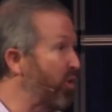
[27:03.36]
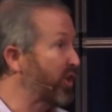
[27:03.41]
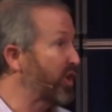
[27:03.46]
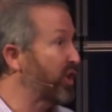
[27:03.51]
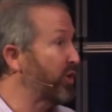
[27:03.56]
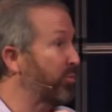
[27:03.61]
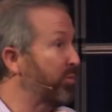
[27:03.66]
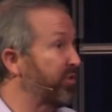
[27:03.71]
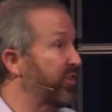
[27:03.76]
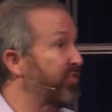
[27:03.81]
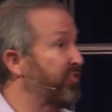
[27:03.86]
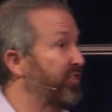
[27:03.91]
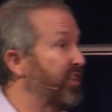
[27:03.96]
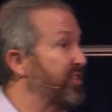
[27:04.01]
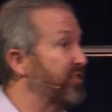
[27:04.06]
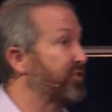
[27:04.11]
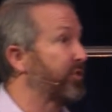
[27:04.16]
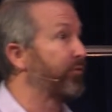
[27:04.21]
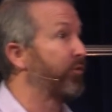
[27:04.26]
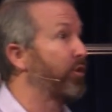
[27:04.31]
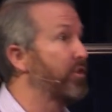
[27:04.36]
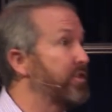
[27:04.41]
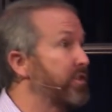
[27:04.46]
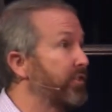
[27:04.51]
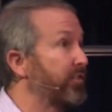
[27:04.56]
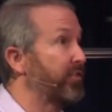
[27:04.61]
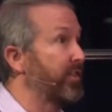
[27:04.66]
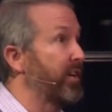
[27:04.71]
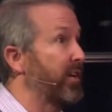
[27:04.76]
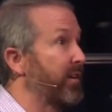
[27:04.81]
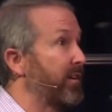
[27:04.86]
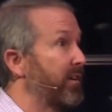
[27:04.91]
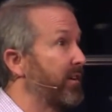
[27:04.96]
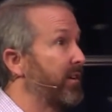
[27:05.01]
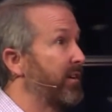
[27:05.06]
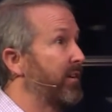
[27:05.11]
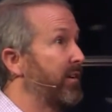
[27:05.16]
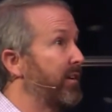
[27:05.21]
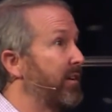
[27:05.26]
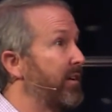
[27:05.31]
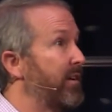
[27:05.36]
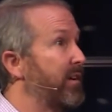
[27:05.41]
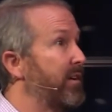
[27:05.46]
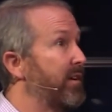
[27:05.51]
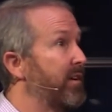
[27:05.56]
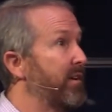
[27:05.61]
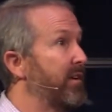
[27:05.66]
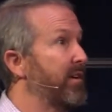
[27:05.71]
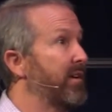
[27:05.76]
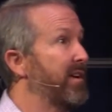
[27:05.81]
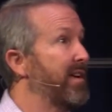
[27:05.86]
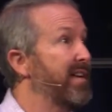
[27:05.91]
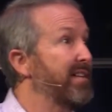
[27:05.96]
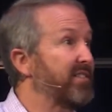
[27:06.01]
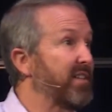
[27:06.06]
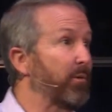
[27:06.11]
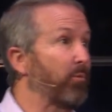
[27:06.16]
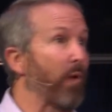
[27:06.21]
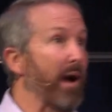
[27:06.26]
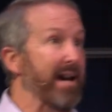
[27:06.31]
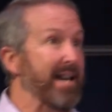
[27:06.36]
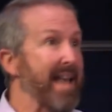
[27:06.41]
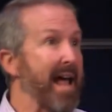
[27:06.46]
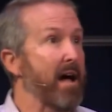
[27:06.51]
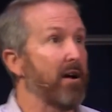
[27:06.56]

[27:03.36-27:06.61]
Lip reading: this with a sense of urgency. See, right now,